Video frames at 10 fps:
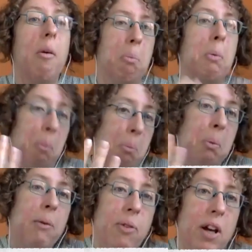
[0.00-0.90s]

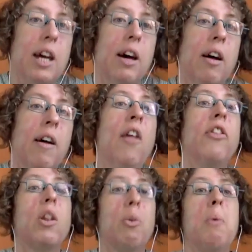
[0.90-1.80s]
we fear
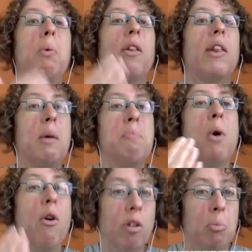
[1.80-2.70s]
that we will see
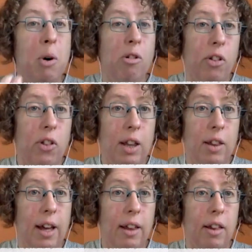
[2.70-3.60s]
more and more of these
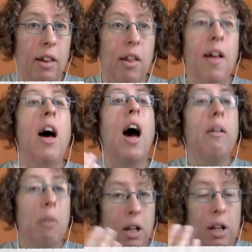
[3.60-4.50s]
cases.
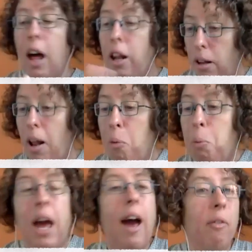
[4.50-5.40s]
And
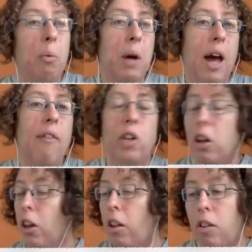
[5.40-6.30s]
we have
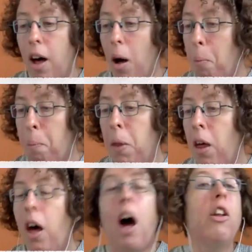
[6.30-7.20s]
done this.
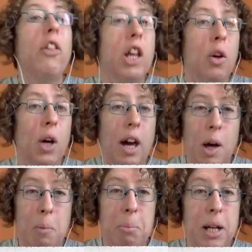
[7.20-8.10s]
Another UK
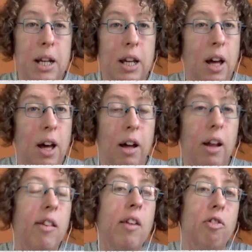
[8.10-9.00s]
company,
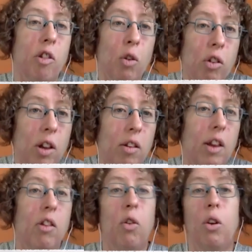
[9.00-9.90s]
Ascent Resources,
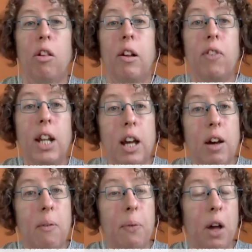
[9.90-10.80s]
is suing
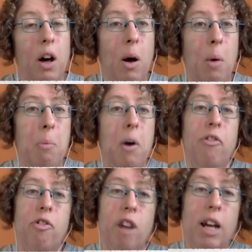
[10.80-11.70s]
Slovenia over
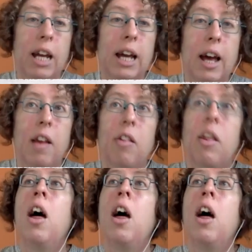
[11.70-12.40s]
a fracking case.